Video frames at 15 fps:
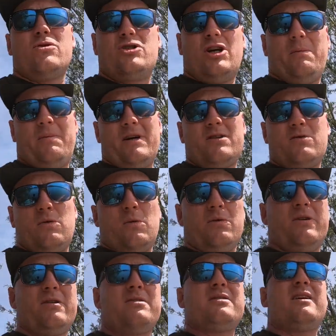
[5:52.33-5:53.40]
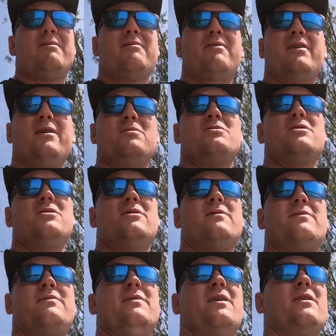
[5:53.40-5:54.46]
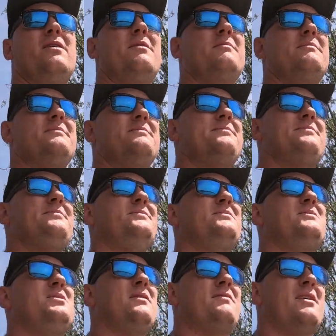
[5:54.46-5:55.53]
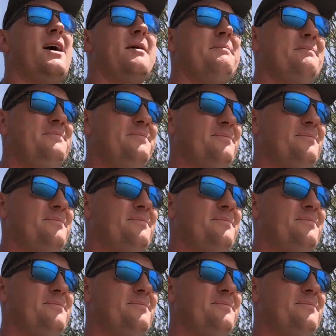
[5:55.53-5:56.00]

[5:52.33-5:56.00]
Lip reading: GPS coordinates and everything else that you've done,